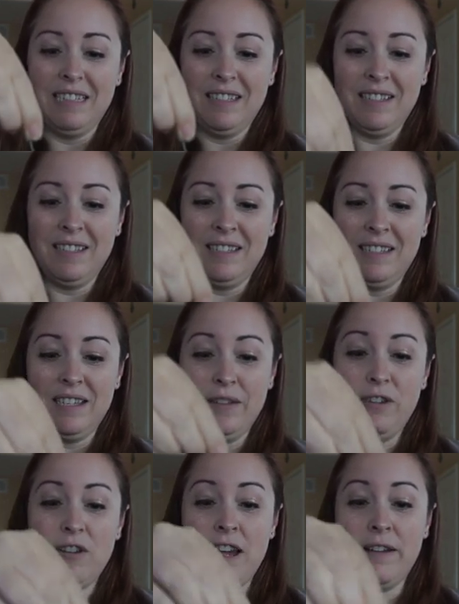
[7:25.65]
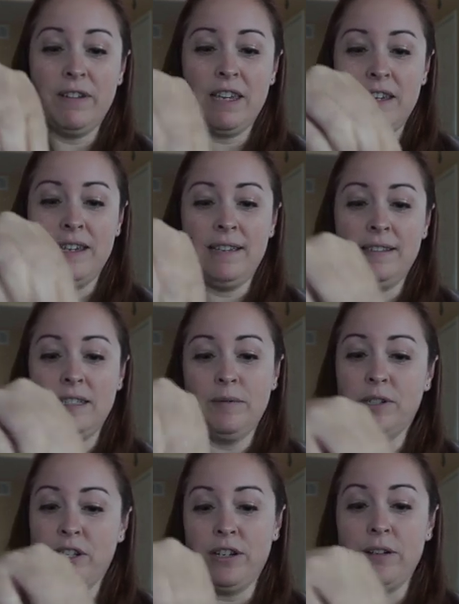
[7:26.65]
If you have kids,
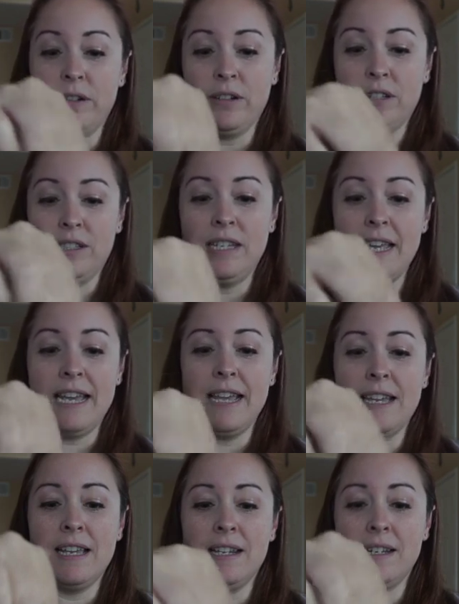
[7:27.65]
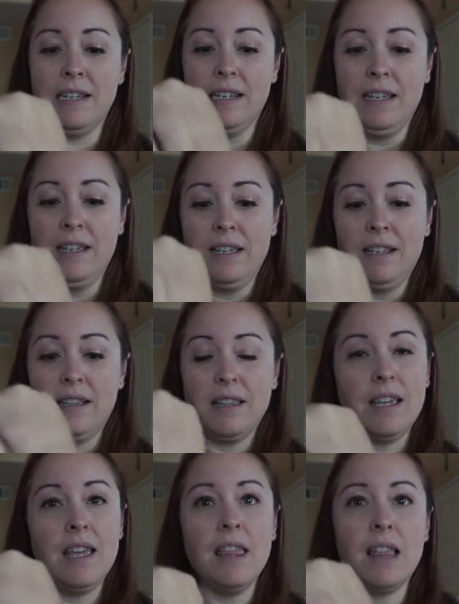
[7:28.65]
I'm sure you understand.
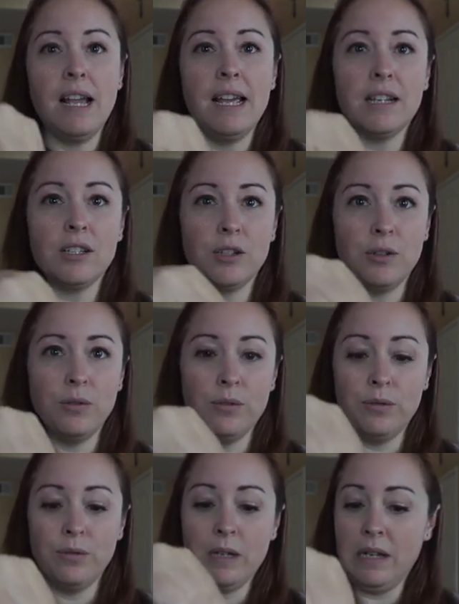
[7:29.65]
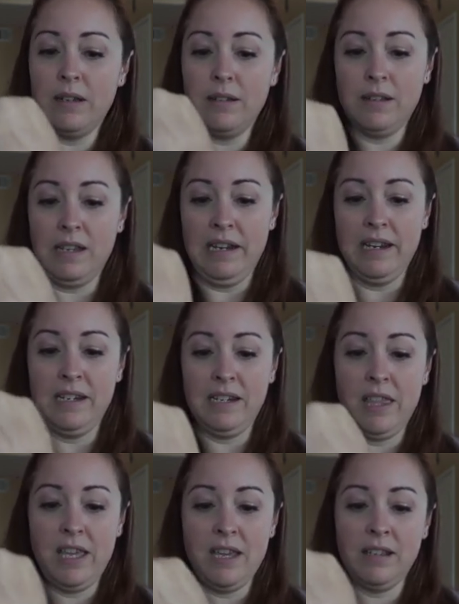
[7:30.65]
They like to get into
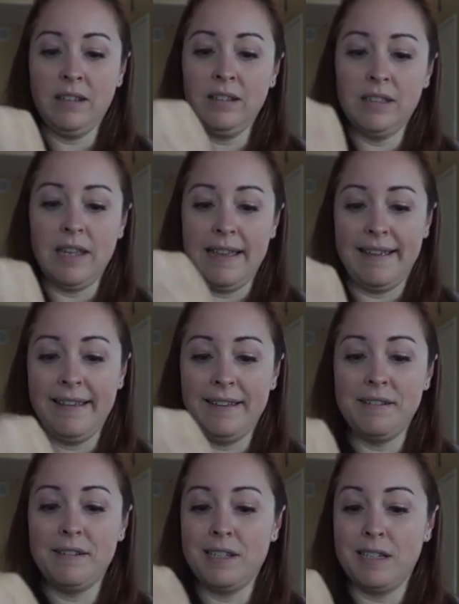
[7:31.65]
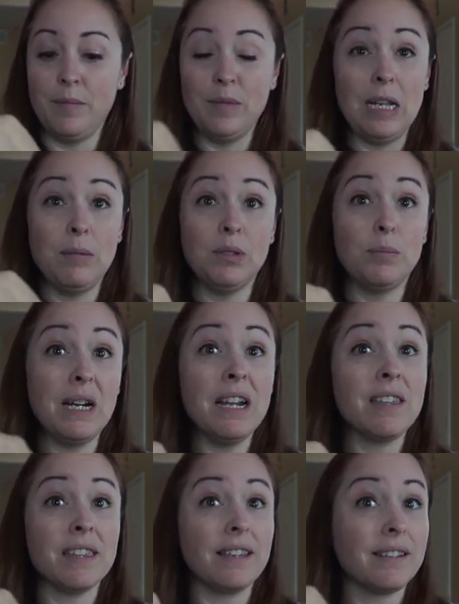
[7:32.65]
things and sometimes
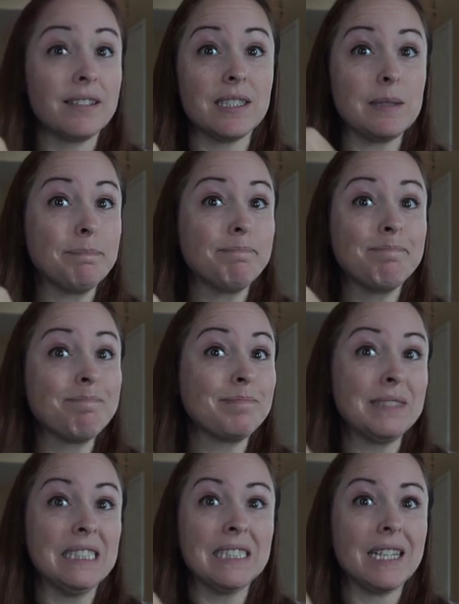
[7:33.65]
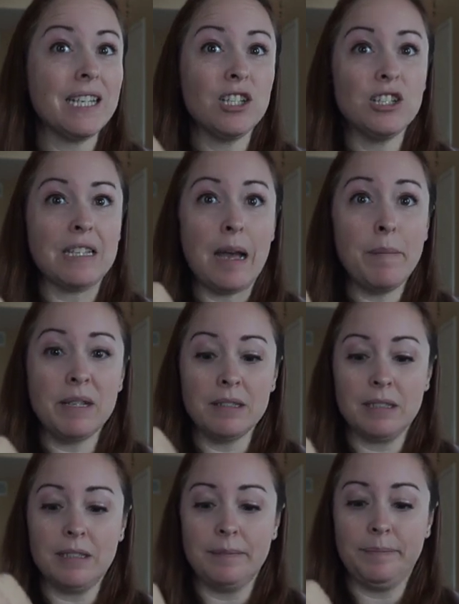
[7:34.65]
break things. It just happens.